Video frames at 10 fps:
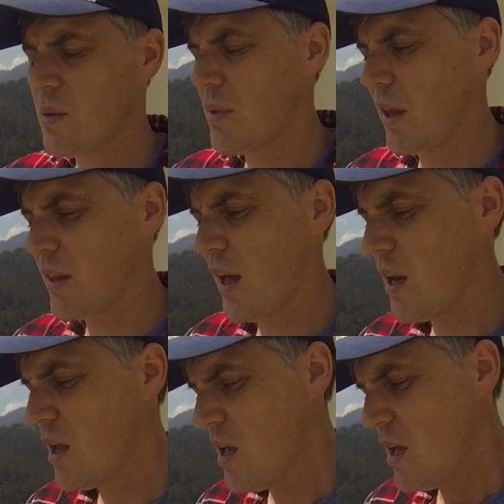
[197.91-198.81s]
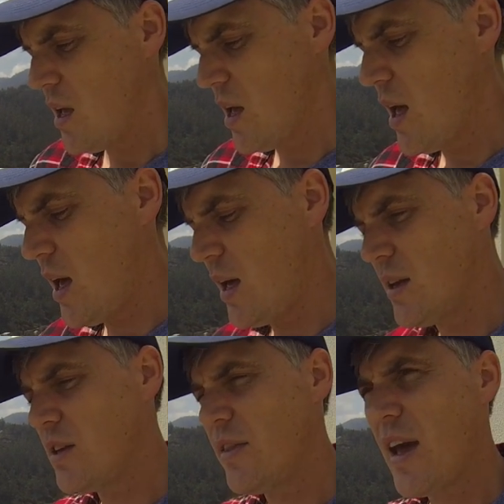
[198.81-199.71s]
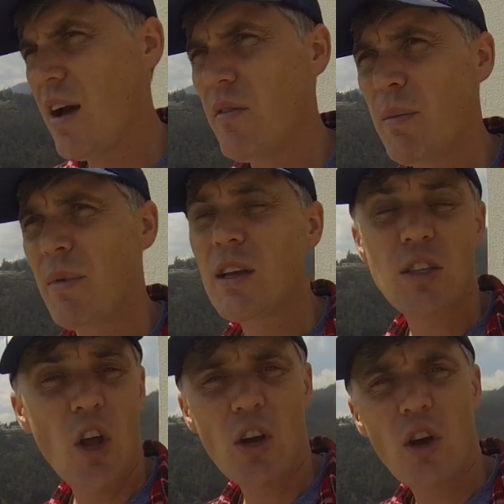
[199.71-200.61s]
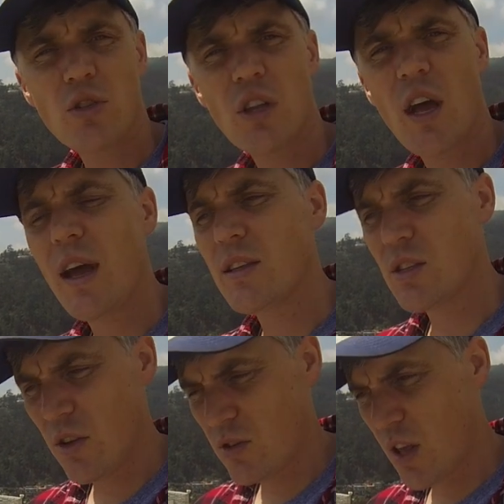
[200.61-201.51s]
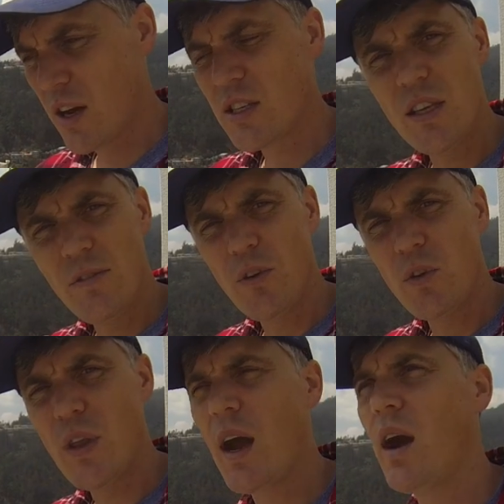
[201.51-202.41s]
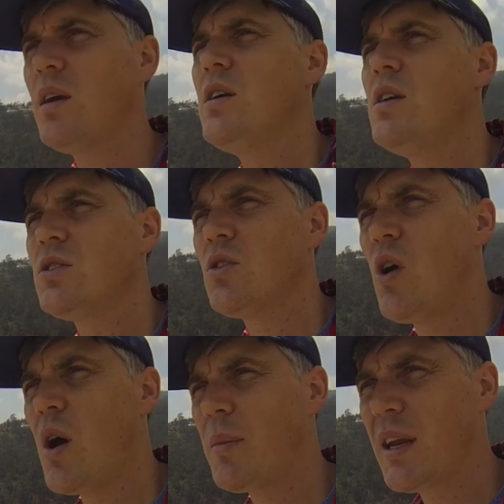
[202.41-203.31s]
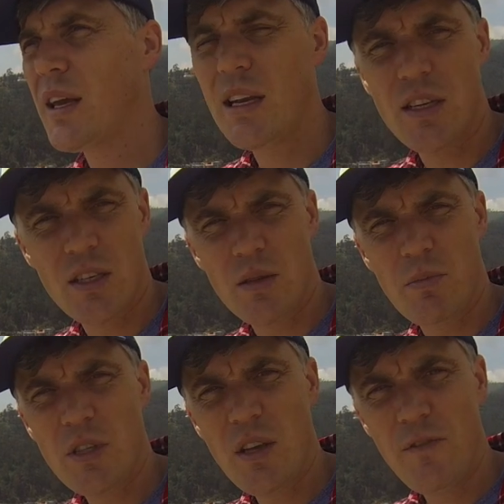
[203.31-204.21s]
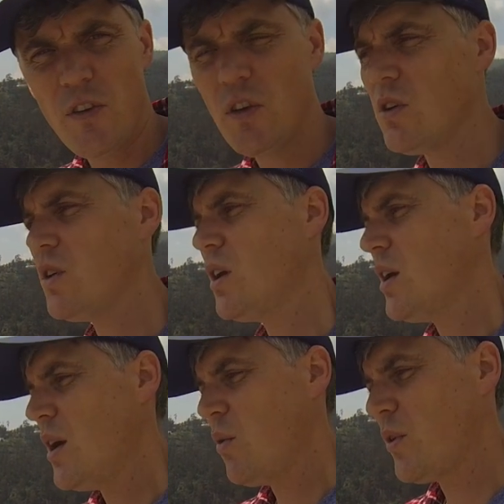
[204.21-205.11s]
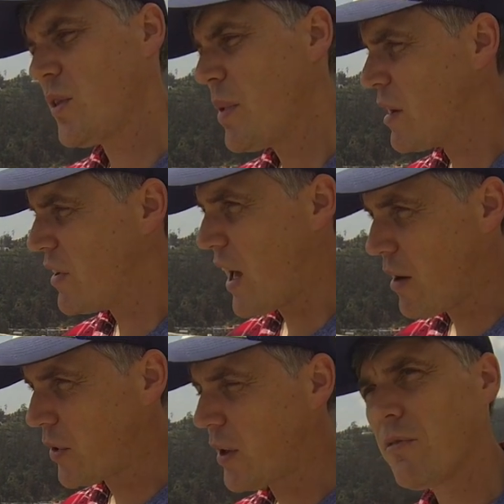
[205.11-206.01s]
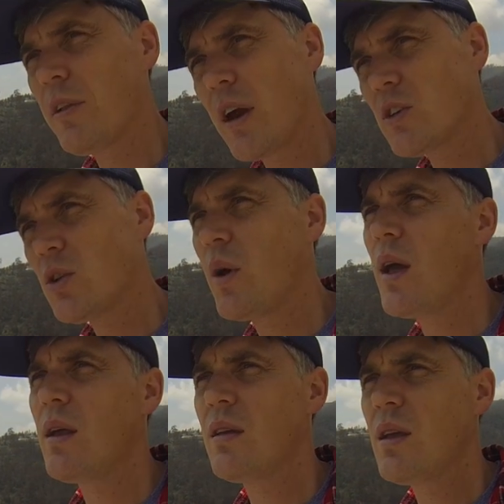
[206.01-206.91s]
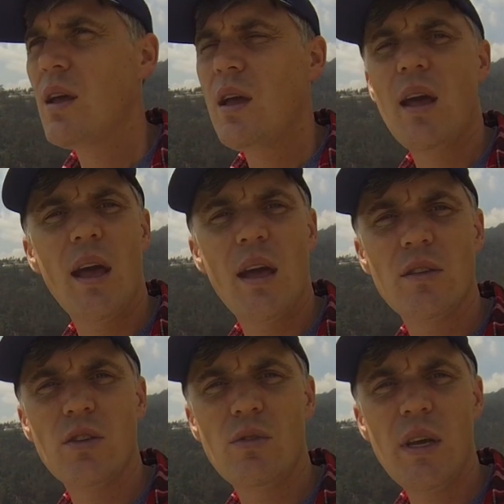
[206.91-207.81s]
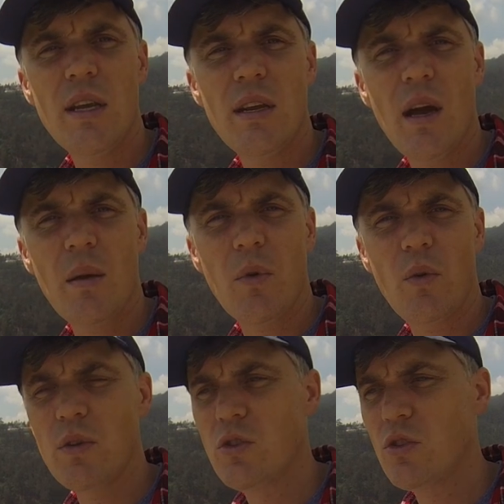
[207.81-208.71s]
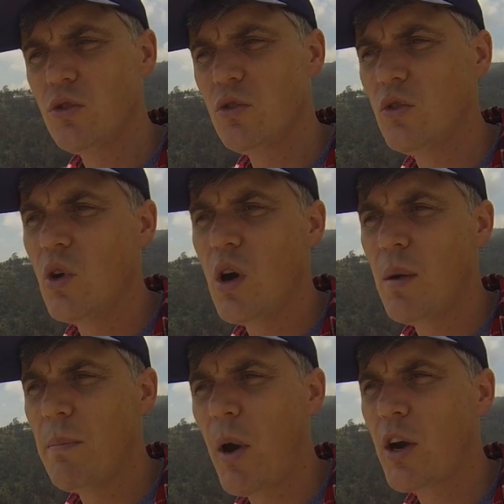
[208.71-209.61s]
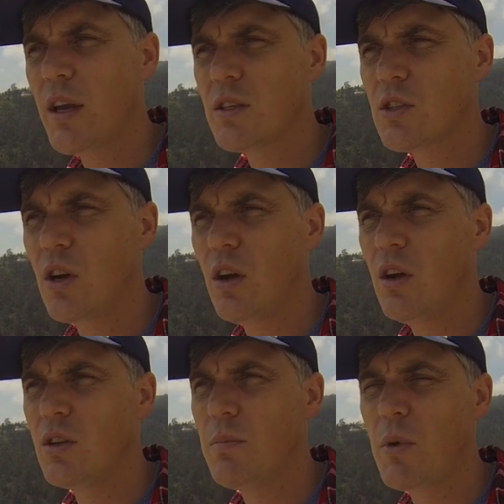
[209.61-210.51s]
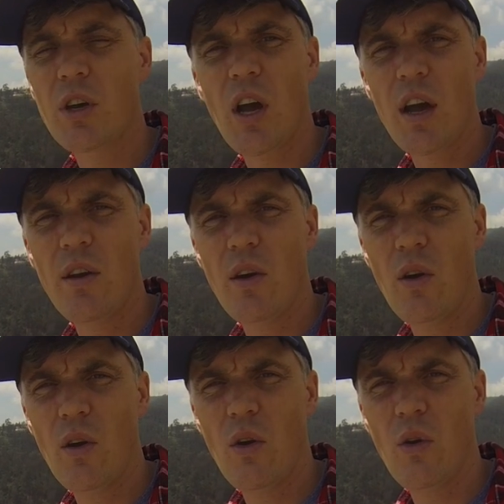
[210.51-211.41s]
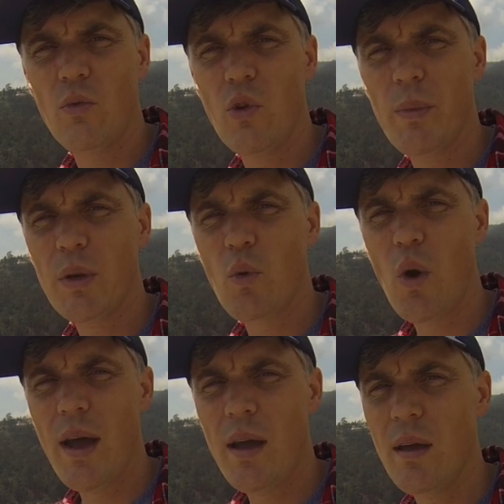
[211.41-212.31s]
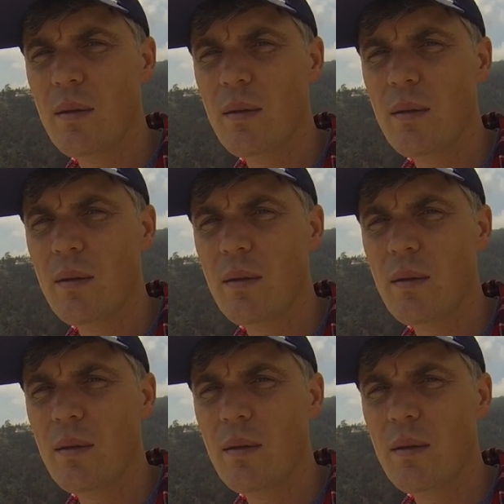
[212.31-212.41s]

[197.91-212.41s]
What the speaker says: something like that. And they have a nice long coastline, so there's a lot of seafood there. So I'm going to get into some seafood with a bit of an African flair to it. And to eat it, I'm going to a market. It's called Mercado Rumenhue.